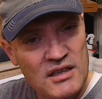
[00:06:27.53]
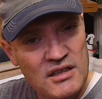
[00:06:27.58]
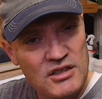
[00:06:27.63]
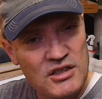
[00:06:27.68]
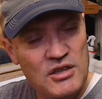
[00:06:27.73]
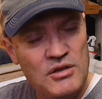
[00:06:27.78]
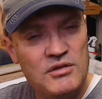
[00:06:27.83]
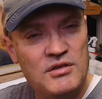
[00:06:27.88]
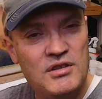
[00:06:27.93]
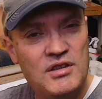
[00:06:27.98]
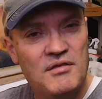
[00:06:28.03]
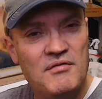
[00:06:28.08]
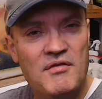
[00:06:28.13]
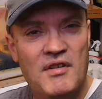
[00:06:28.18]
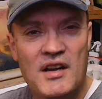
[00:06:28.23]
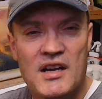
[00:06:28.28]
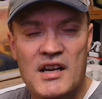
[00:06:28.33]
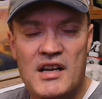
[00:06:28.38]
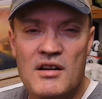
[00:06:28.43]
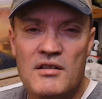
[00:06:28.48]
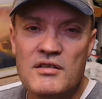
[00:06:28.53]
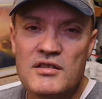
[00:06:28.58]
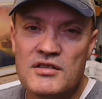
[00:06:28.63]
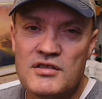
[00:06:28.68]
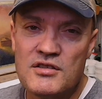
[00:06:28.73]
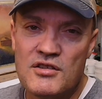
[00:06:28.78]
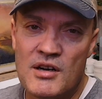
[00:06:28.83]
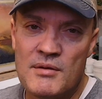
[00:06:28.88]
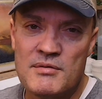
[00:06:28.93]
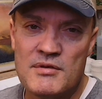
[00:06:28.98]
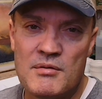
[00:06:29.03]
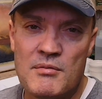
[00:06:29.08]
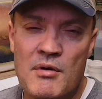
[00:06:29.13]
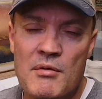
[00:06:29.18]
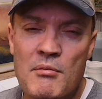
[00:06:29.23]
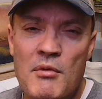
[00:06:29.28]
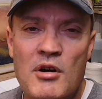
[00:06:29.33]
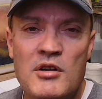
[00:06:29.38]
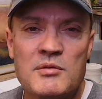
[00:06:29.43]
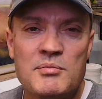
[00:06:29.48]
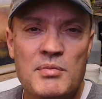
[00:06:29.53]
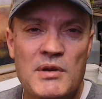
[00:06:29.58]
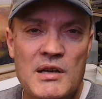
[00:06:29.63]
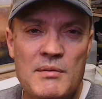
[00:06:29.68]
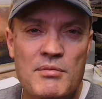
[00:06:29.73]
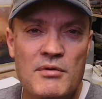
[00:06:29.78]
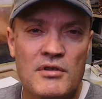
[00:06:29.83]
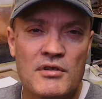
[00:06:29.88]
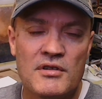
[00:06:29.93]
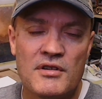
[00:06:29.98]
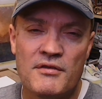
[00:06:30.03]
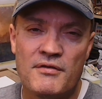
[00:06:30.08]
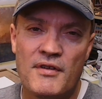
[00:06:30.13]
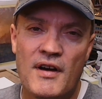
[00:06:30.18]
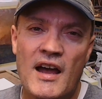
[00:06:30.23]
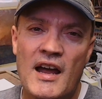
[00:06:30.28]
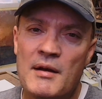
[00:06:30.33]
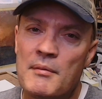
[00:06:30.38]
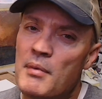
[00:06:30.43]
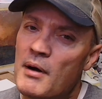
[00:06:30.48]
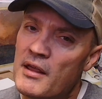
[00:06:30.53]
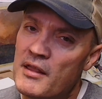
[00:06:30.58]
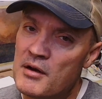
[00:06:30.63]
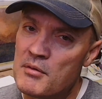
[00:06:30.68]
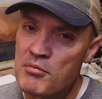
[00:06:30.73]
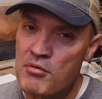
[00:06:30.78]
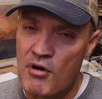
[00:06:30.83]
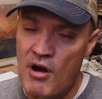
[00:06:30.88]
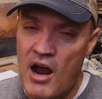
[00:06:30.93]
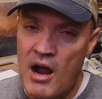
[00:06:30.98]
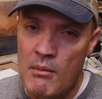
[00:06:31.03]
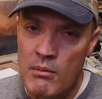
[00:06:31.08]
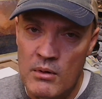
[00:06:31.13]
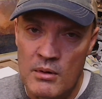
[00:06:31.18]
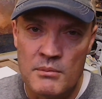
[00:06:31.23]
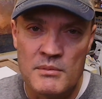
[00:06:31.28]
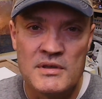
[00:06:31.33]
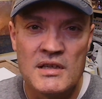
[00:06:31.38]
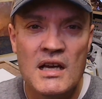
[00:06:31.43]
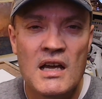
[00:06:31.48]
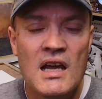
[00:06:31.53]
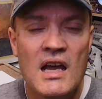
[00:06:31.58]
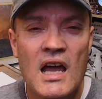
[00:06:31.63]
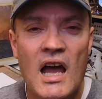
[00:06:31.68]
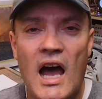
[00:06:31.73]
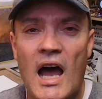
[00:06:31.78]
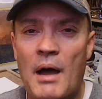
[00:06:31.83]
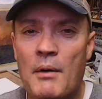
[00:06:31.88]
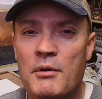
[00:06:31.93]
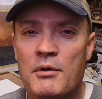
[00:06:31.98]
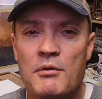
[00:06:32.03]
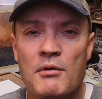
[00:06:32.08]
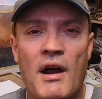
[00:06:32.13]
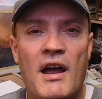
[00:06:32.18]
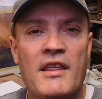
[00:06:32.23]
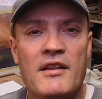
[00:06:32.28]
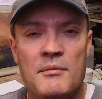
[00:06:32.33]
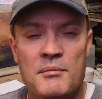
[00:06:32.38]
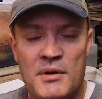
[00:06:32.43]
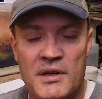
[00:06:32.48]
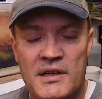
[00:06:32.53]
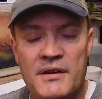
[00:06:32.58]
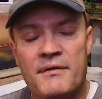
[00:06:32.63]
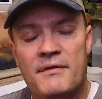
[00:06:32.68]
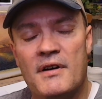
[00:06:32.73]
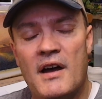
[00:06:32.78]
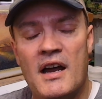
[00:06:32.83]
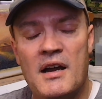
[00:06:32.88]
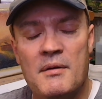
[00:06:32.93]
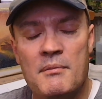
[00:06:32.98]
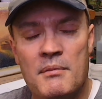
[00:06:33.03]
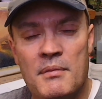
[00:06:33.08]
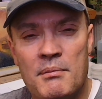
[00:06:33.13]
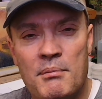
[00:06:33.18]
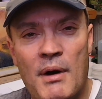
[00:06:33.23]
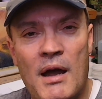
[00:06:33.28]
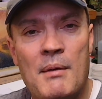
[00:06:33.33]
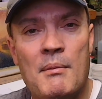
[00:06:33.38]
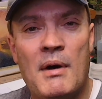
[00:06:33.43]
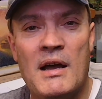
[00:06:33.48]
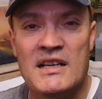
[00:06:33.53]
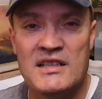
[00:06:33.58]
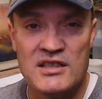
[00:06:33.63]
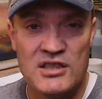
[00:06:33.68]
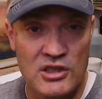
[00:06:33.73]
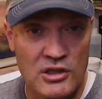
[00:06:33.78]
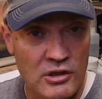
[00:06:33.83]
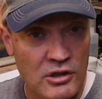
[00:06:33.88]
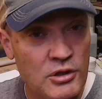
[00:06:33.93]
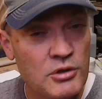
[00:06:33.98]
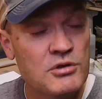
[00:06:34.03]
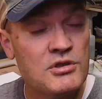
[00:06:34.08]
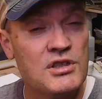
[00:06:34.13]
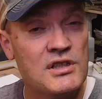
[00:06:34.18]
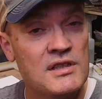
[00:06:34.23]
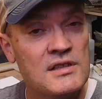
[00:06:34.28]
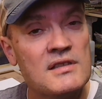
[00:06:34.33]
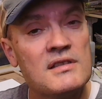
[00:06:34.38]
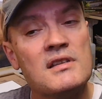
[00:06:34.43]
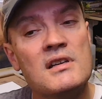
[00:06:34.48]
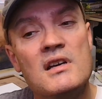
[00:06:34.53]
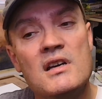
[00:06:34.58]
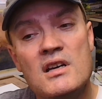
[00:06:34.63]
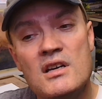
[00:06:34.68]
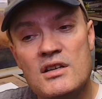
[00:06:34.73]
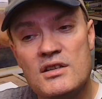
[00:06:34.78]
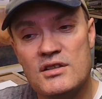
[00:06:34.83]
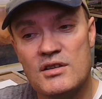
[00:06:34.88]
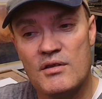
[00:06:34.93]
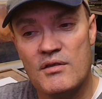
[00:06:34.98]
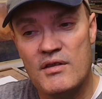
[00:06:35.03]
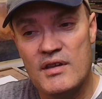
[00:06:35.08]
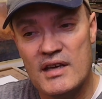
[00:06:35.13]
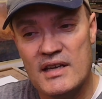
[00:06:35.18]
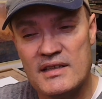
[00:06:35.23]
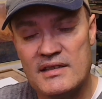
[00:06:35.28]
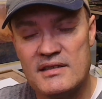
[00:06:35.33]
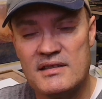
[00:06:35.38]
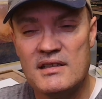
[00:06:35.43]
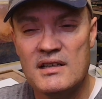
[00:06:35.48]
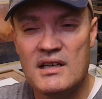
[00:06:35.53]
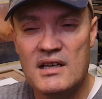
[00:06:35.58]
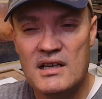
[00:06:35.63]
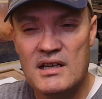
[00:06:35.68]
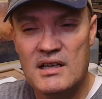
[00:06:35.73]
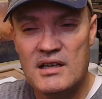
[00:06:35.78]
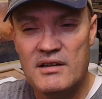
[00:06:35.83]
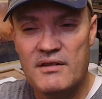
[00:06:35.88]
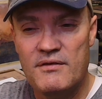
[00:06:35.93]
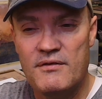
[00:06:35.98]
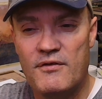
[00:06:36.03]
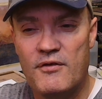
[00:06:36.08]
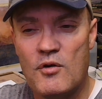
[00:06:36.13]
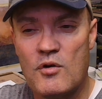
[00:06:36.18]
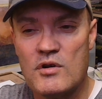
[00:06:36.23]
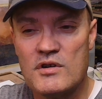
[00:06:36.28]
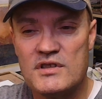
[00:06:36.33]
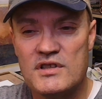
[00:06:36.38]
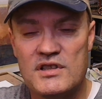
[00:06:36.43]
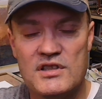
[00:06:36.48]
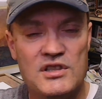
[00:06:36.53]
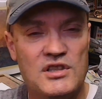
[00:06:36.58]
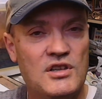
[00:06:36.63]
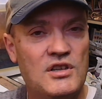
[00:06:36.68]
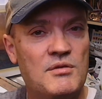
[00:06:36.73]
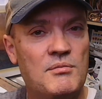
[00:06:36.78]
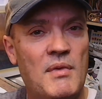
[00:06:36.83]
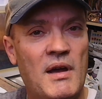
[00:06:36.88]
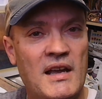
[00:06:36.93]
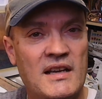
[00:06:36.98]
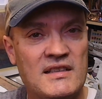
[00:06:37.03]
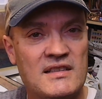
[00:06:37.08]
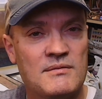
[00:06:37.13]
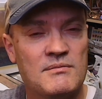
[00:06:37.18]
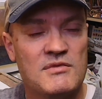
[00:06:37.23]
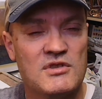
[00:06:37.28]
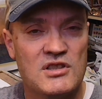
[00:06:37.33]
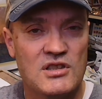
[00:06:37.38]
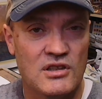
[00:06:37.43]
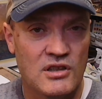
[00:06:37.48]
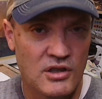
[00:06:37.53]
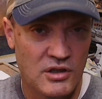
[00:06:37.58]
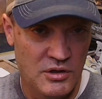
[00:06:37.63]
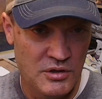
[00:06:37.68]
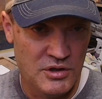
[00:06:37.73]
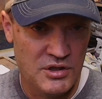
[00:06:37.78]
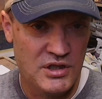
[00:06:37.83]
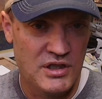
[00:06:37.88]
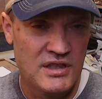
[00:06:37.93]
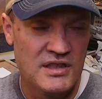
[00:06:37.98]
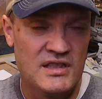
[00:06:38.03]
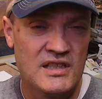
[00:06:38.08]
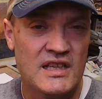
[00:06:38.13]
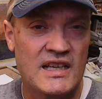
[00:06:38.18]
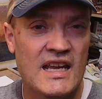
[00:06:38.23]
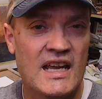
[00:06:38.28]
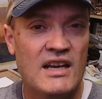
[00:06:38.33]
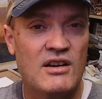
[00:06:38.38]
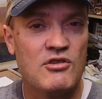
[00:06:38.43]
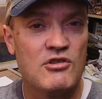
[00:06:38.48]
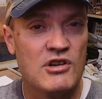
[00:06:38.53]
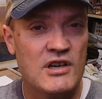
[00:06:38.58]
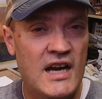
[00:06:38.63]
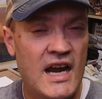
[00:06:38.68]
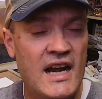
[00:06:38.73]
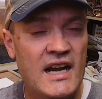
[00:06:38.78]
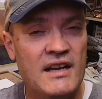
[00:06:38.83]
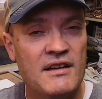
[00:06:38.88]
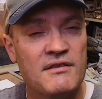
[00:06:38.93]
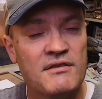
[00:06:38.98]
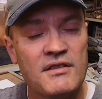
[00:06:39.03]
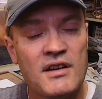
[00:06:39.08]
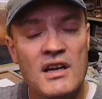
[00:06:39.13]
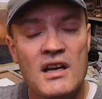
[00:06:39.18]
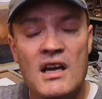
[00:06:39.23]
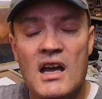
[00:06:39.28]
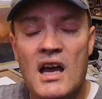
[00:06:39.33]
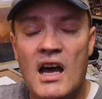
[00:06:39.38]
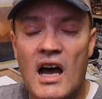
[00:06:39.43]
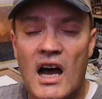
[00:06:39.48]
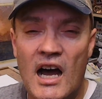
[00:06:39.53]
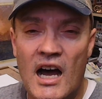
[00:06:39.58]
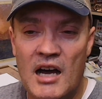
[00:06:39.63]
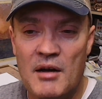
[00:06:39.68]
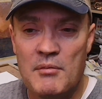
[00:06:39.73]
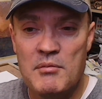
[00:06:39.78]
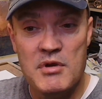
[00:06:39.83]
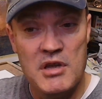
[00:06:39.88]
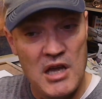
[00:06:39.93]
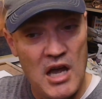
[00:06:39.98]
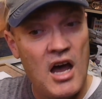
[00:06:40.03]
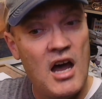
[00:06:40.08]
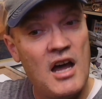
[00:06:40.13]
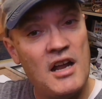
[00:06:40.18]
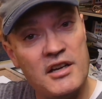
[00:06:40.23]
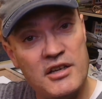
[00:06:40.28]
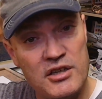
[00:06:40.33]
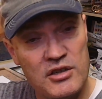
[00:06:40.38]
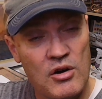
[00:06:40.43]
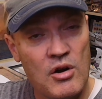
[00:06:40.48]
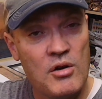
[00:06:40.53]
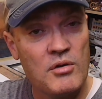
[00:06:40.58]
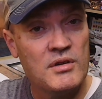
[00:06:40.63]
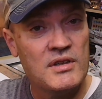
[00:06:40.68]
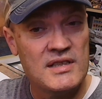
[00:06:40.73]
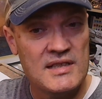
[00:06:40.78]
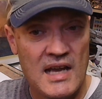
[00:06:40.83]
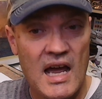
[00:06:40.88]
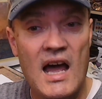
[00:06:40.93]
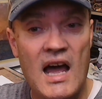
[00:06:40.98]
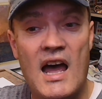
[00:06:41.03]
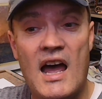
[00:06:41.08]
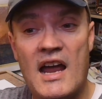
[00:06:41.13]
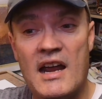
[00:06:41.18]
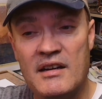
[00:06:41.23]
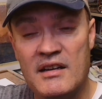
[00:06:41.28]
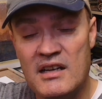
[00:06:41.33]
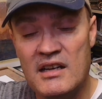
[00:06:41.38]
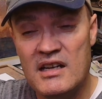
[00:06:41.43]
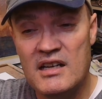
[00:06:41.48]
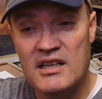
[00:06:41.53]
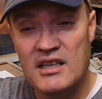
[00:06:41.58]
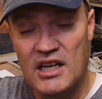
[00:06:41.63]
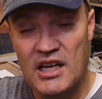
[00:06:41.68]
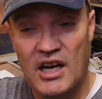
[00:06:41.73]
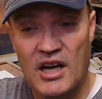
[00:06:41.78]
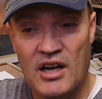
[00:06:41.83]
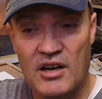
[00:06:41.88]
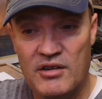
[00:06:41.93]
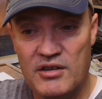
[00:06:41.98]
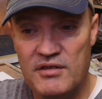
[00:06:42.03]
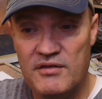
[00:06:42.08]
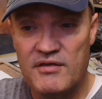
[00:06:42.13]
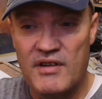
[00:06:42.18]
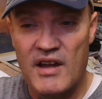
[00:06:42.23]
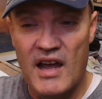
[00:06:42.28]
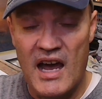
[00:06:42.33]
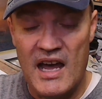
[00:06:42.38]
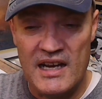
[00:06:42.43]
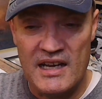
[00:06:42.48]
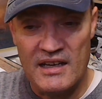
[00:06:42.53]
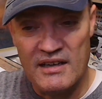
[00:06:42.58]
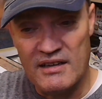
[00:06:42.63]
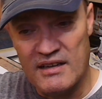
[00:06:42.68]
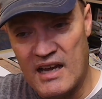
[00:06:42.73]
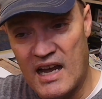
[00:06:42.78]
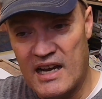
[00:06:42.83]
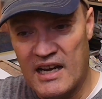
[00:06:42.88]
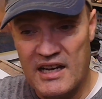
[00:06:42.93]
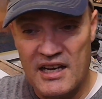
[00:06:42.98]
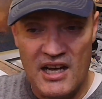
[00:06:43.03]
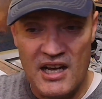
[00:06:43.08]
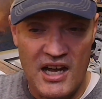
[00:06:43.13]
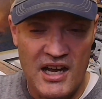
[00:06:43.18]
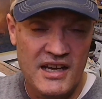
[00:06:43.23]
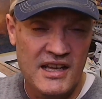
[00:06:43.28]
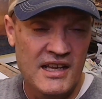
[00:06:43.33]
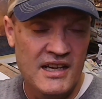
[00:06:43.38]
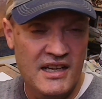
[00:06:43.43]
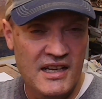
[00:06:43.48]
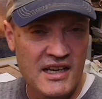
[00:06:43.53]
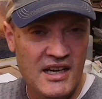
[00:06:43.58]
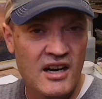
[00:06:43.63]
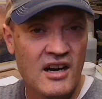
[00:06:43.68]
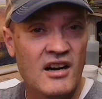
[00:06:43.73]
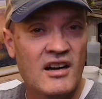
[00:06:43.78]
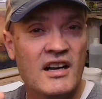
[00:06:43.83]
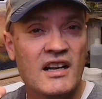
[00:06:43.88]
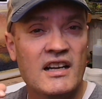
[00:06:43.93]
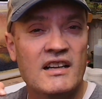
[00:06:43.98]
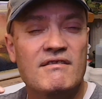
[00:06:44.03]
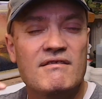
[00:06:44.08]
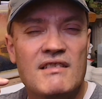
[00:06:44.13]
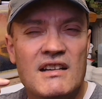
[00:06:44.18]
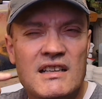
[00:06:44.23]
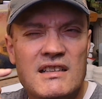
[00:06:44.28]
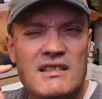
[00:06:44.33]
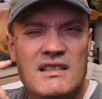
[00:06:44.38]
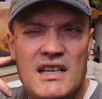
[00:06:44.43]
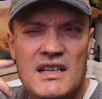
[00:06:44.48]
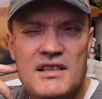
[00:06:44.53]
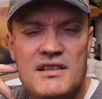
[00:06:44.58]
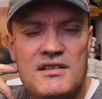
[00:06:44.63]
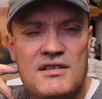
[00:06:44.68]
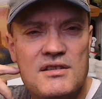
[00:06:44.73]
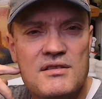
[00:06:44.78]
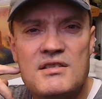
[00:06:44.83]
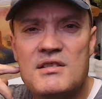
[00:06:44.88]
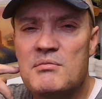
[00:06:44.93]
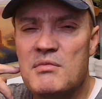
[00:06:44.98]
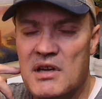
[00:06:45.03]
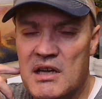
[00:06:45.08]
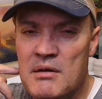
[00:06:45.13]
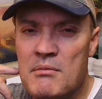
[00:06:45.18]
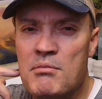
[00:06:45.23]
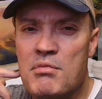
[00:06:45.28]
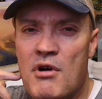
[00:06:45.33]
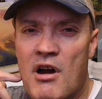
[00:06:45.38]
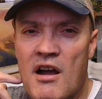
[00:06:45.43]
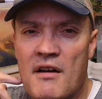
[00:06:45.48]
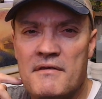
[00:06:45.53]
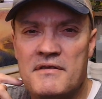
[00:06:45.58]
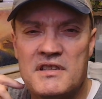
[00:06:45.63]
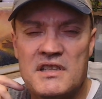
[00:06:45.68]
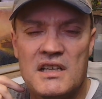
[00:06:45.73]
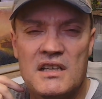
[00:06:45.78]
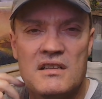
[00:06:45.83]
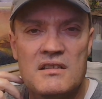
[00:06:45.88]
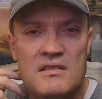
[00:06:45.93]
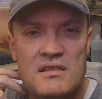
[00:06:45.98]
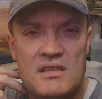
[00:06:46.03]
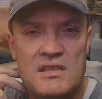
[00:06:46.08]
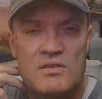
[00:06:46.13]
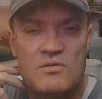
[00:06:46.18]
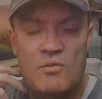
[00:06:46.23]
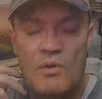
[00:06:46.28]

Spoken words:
YouTube video description, but most people are defined by their problems. I would rather be defined by my solutions. So this forces you to make some solutions and get creative beyond your own design. You know, you've got to kind of cut in here, and it teaches you some improv skills as